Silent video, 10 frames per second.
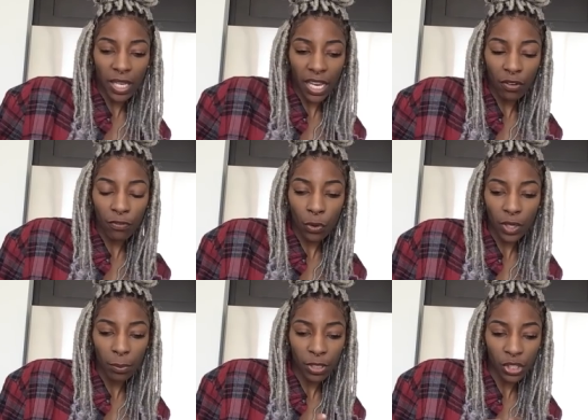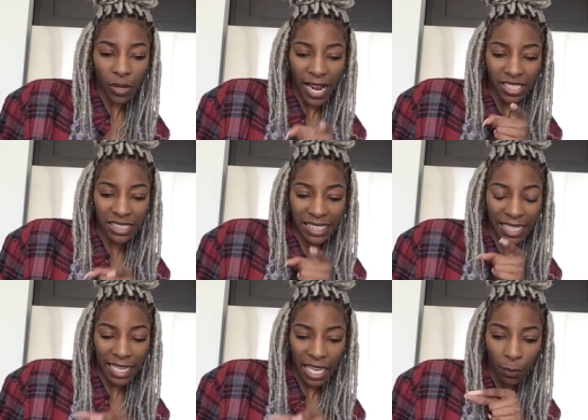can't afford it, but you actually
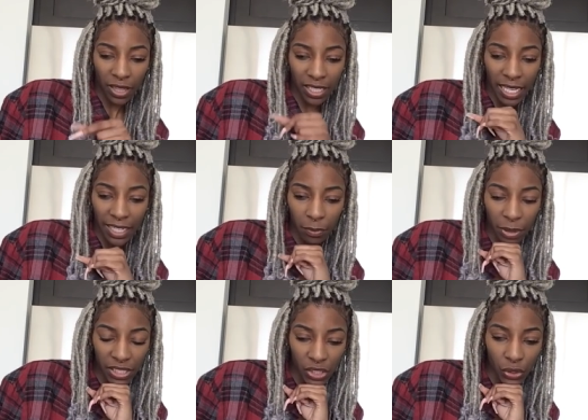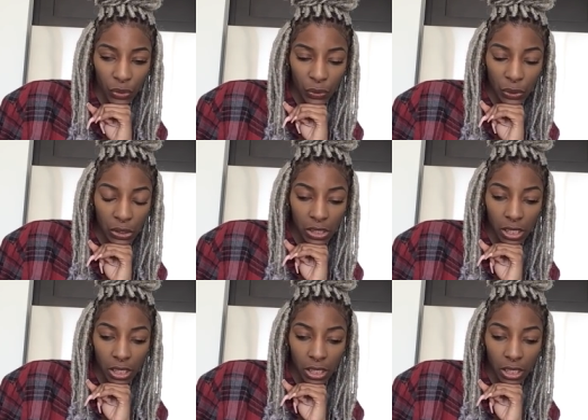can with the Nine of Pentacles.